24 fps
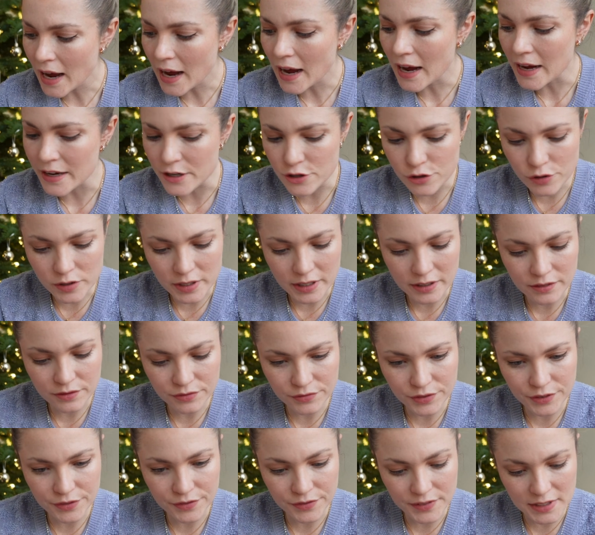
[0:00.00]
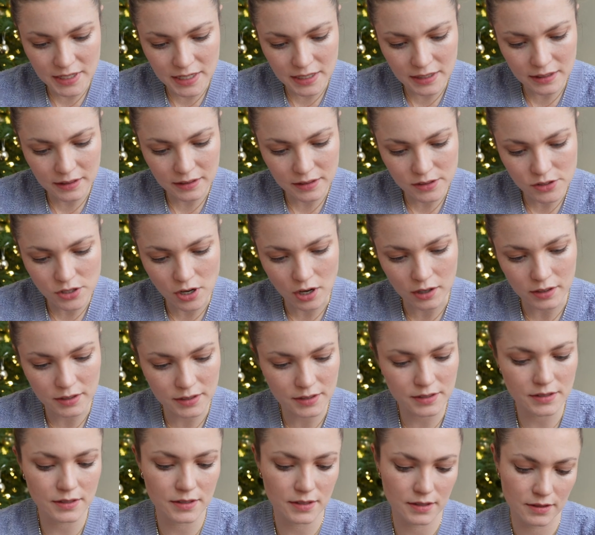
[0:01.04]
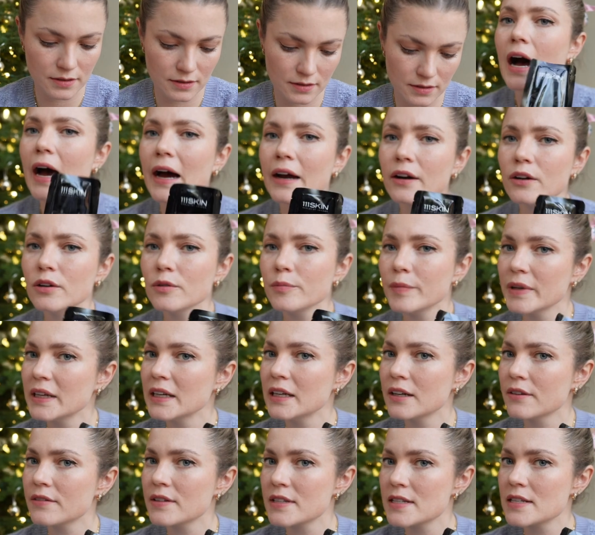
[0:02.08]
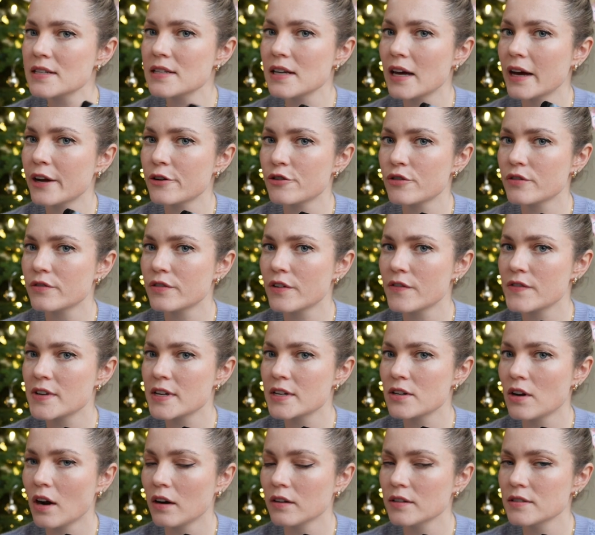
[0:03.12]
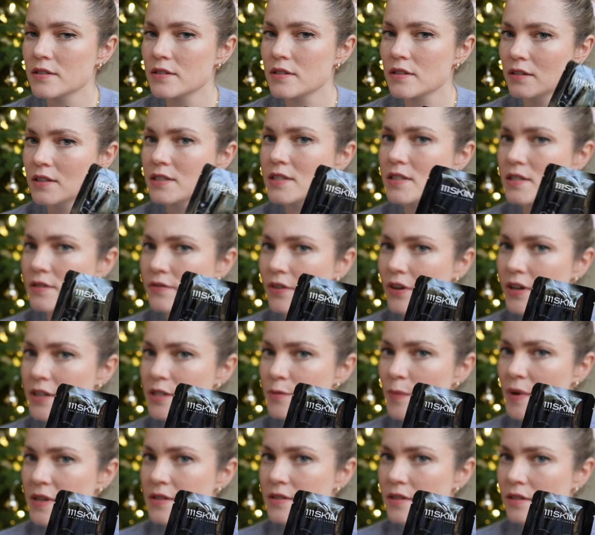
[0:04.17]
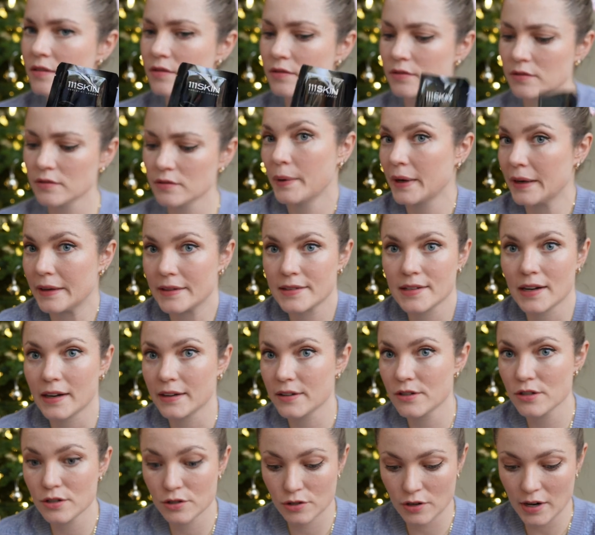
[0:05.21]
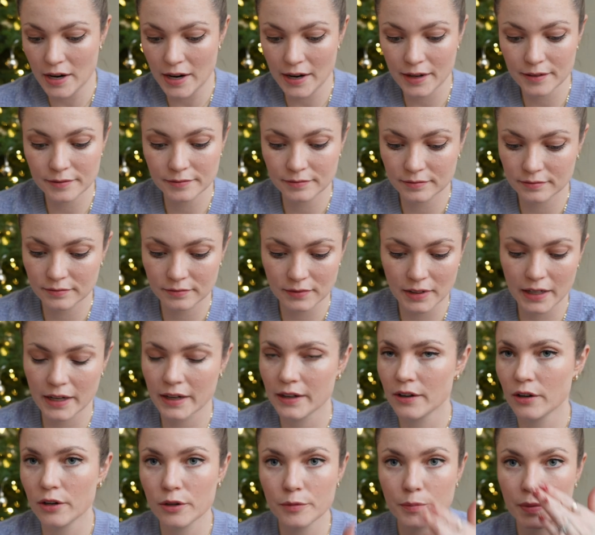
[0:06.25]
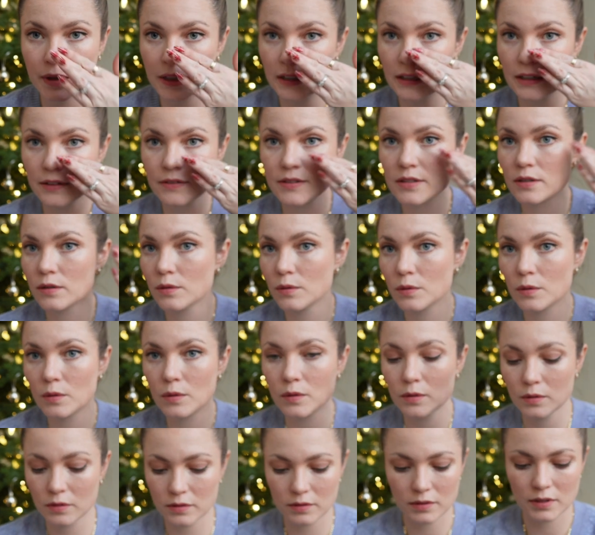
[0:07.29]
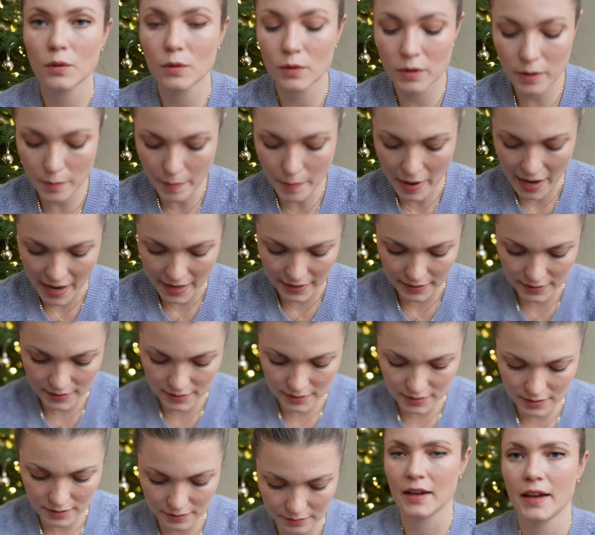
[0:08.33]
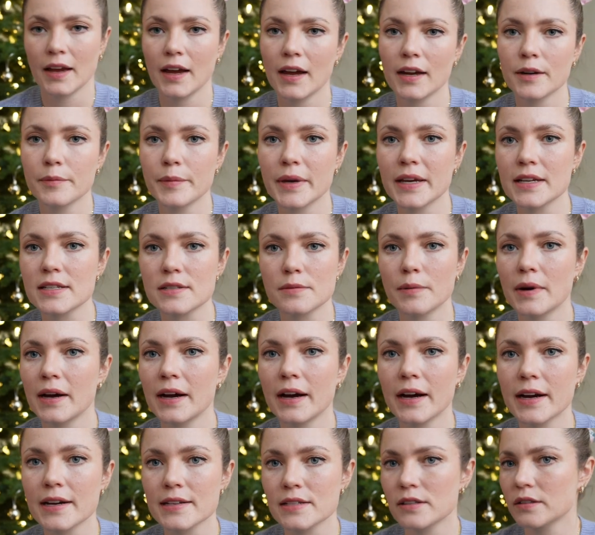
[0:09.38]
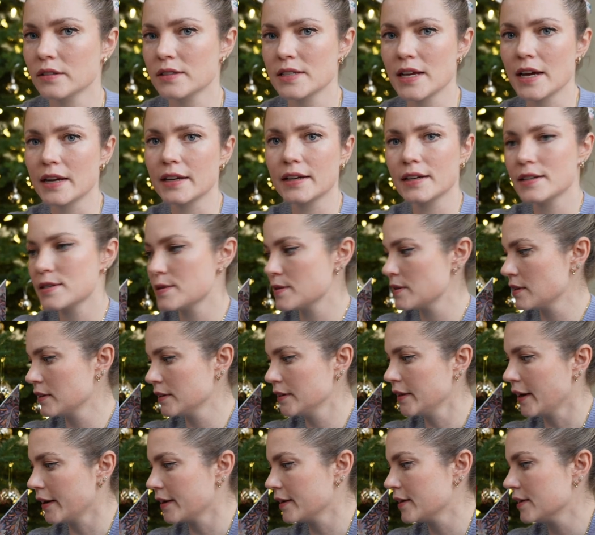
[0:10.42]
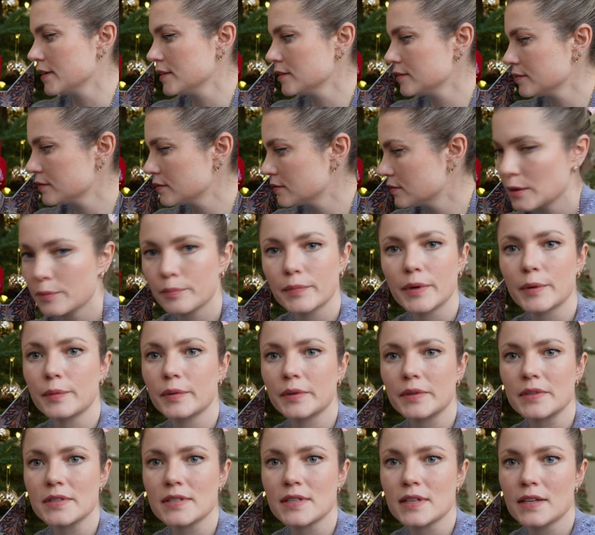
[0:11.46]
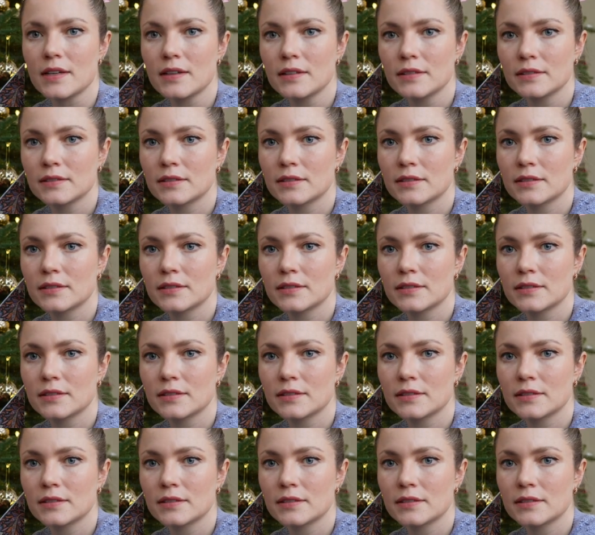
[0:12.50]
$115. I don't believe this is $115. This is very expensive, but excited to try. I hope it lifts all the bags and makes my eyes look 10 years younger, but we'll see.